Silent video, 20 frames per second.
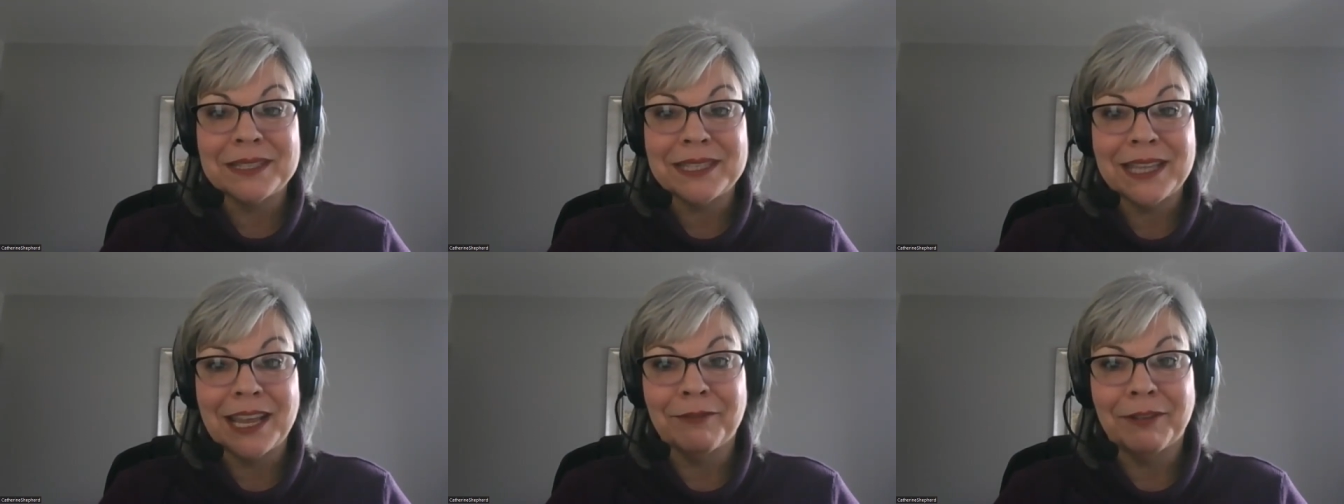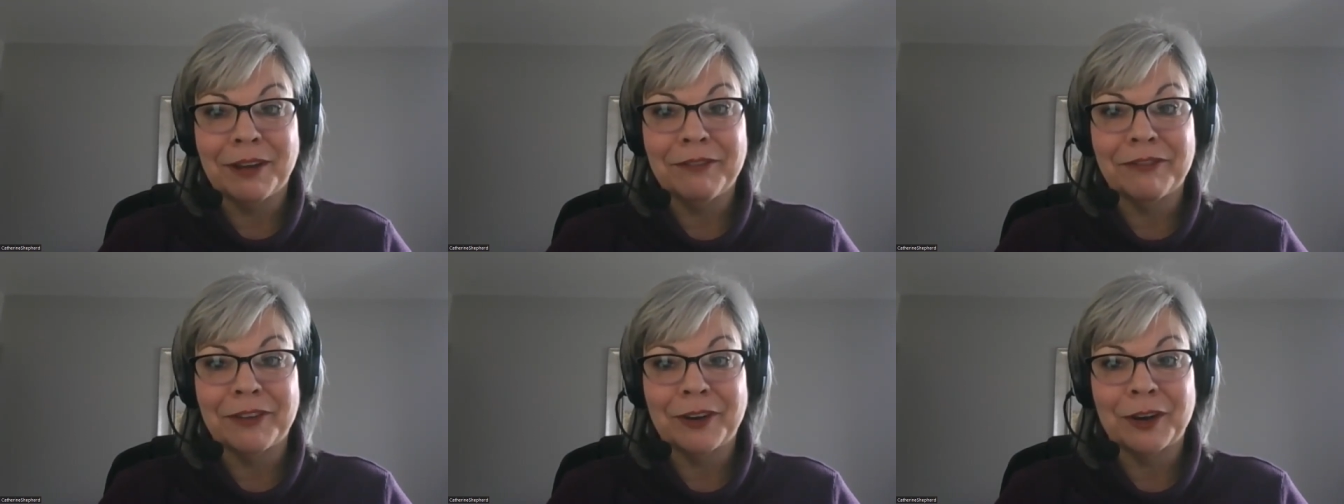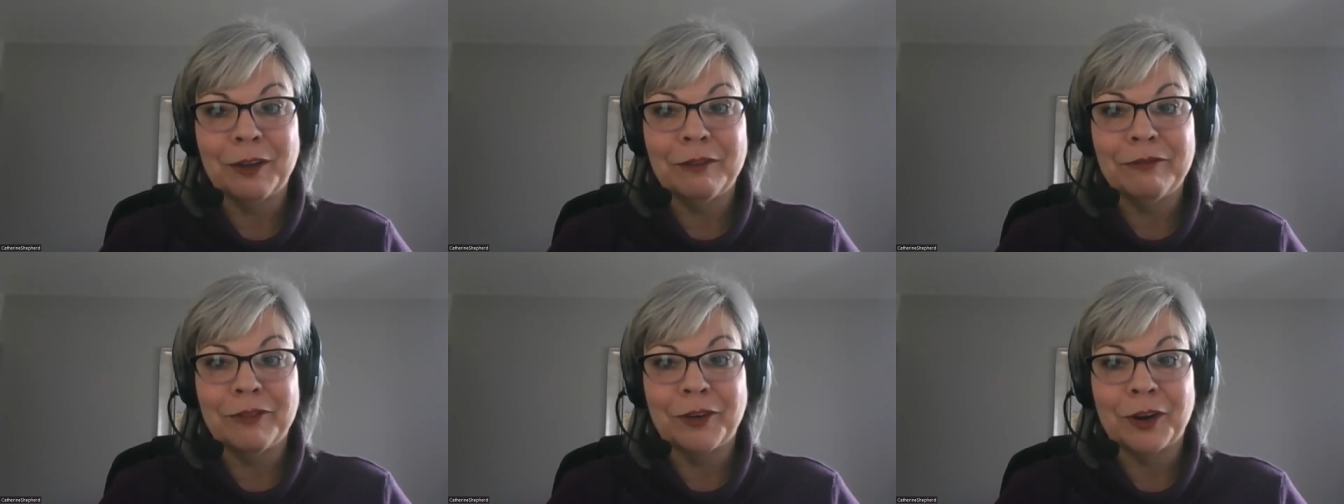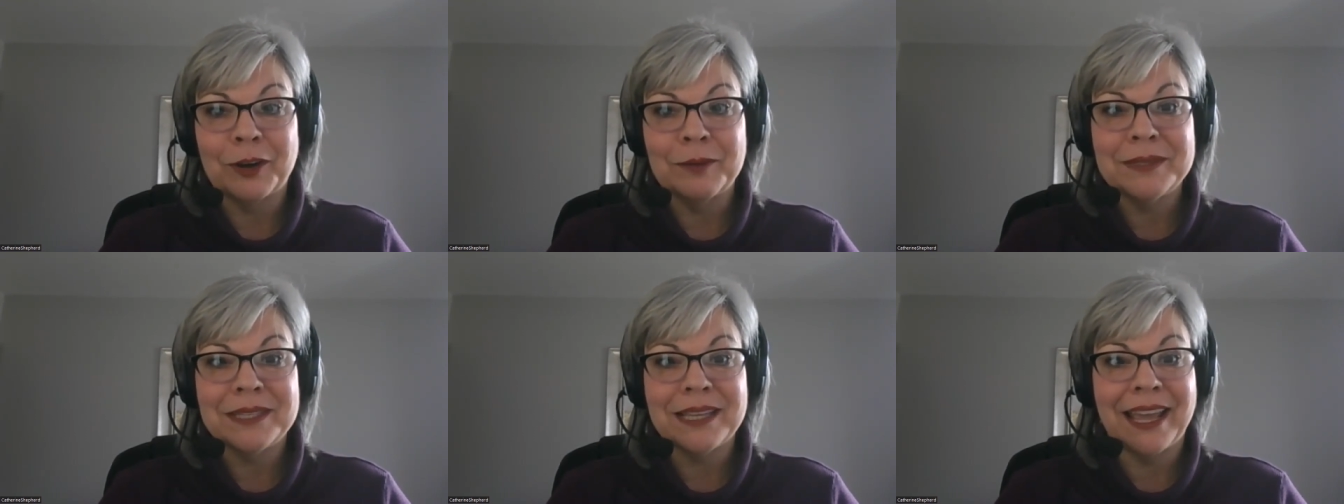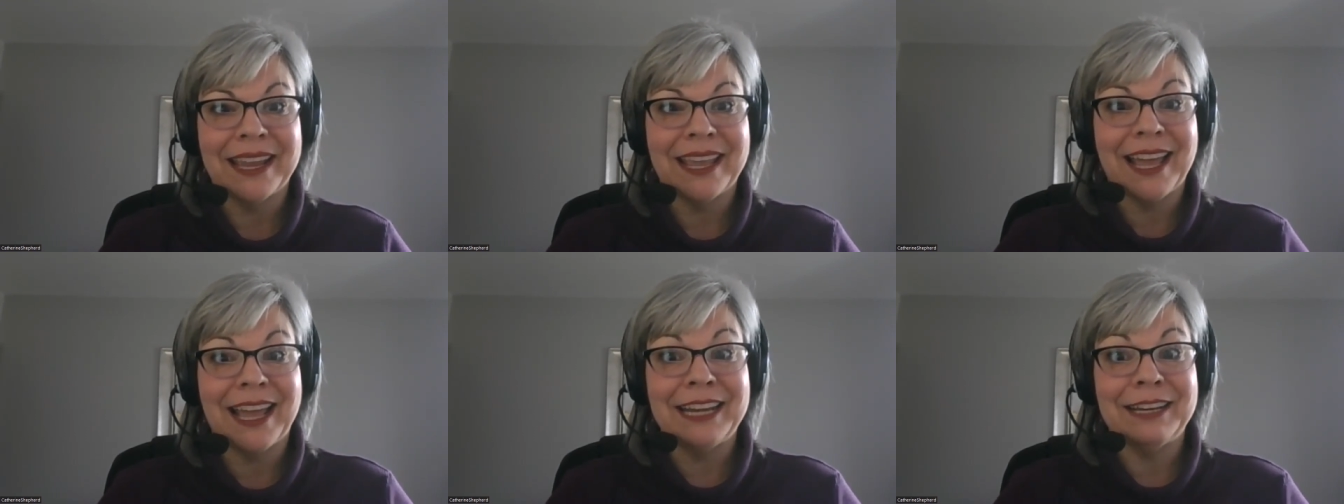say referral forms,
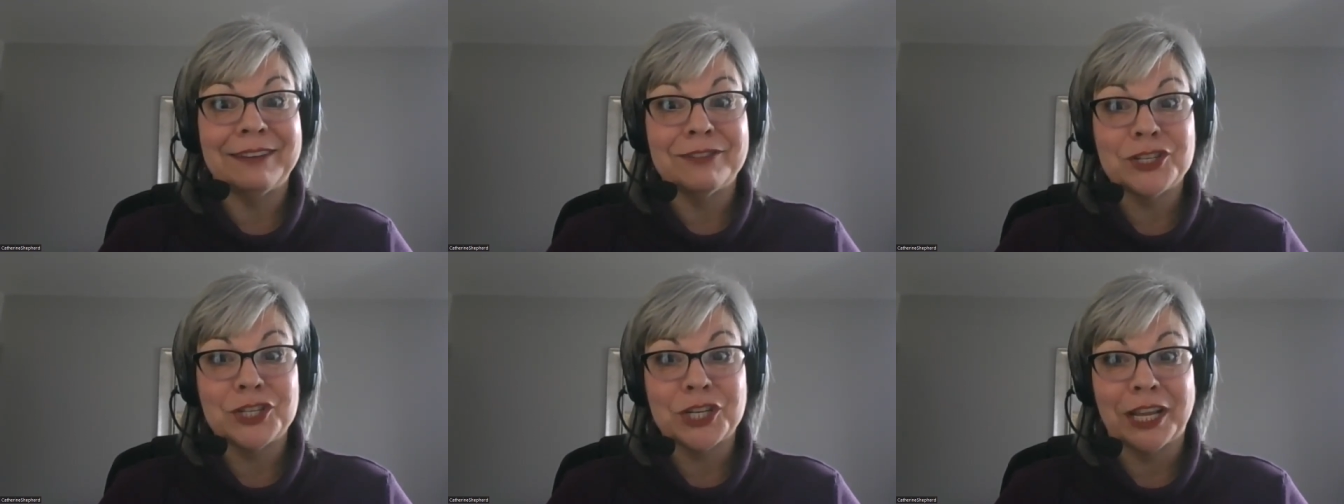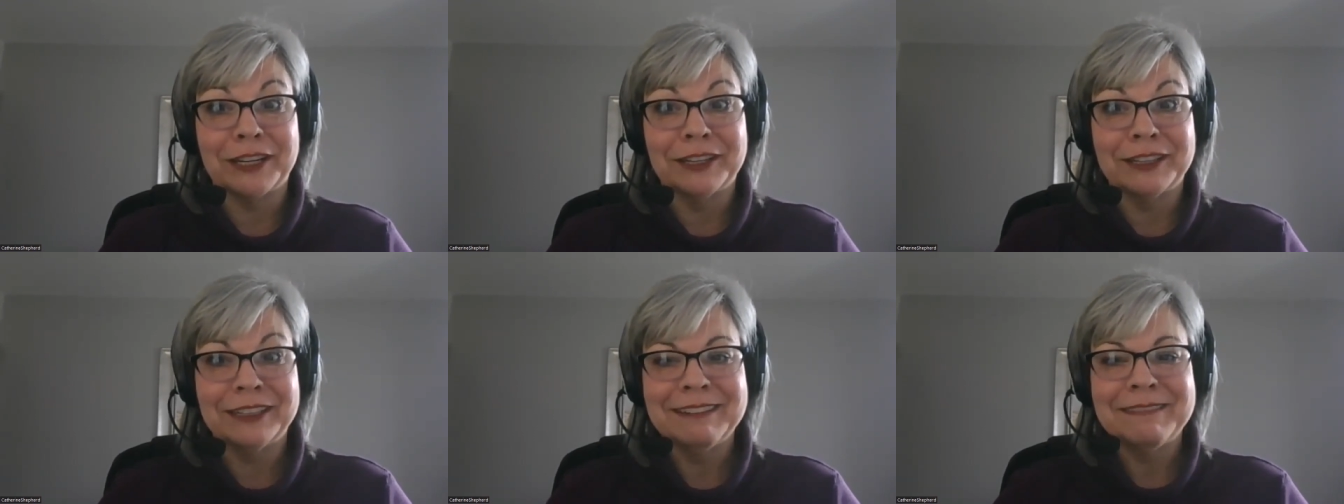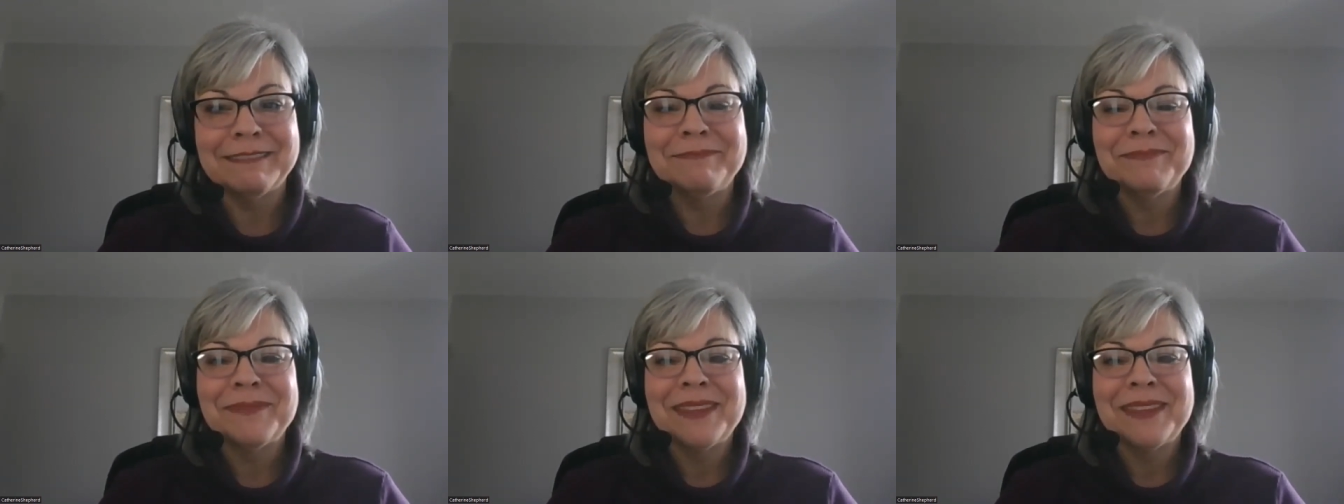I kind of shudder.